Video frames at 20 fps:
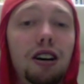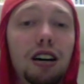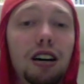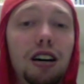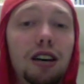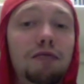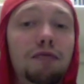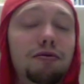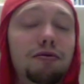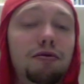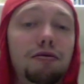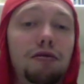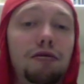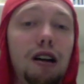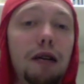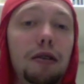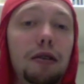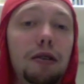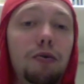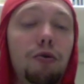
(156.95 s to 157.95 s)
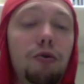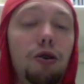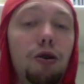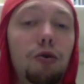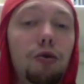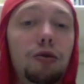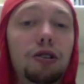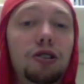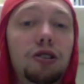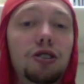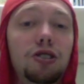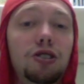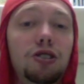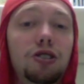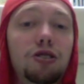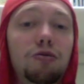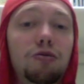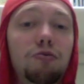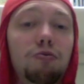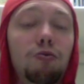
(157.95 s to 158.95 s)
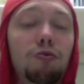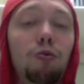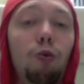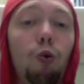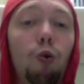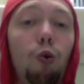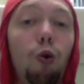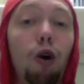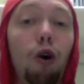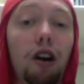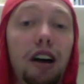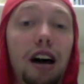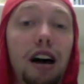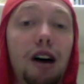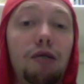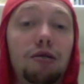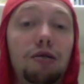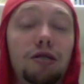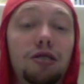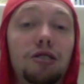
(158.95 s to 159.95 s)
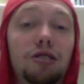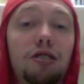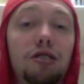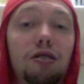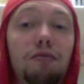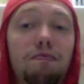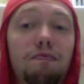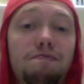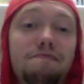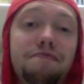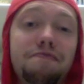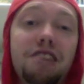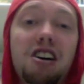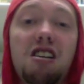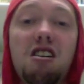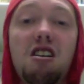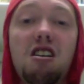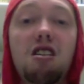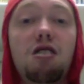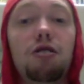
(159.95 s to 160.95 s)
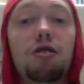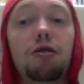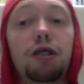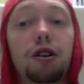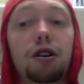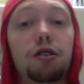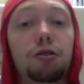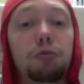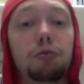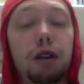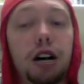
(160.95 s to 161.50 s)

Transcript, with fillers: and probably won't work out, so who knows.